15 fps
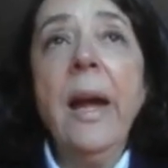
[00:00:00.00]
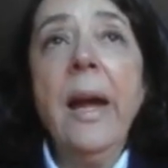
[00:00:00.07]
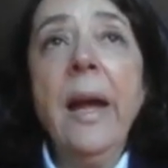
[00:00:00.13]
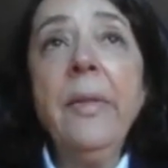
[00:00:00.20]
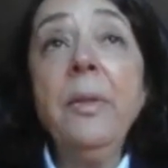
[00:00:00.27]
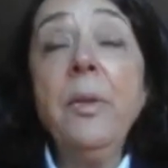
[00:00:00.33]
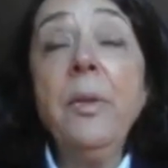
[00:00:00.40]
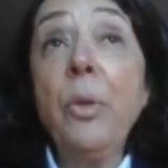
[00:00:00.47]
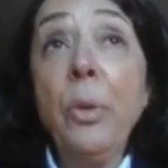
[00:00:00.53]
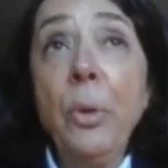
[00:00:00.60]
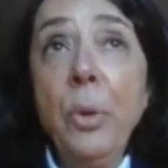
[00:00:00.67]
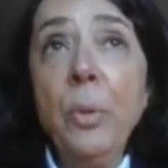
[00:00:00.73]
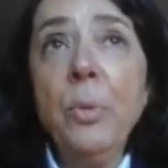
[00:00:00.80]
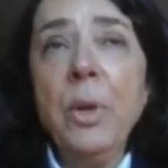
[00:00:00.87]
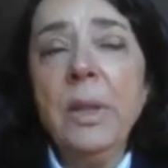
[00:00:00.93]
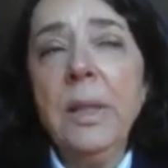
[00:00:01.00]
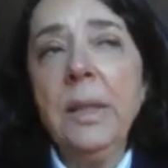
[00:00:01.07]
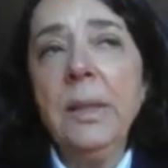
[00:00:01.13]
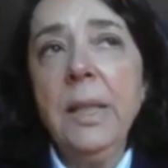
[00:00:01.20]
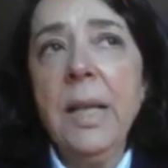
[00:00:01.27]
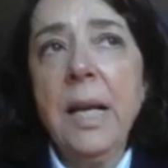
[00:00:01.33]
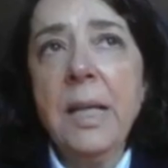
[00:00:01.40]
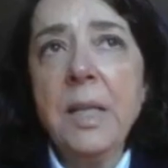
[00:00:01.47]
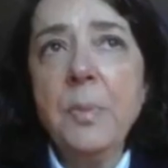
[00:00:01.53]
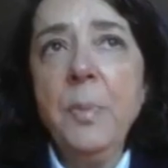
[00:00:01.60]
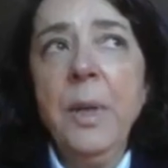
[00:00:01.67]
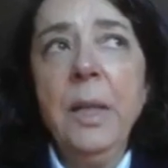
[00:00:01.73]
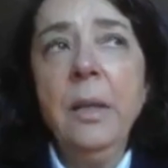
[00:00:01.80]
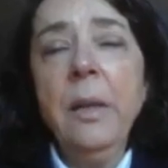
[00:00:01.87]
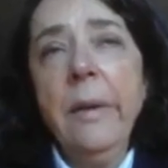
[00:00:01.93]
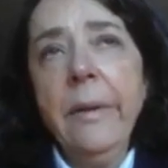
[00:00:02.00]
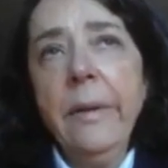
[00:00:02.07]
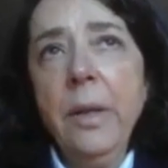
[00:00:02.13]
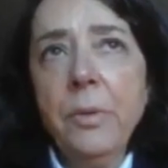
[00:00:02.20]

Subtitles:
And the third one that it has been,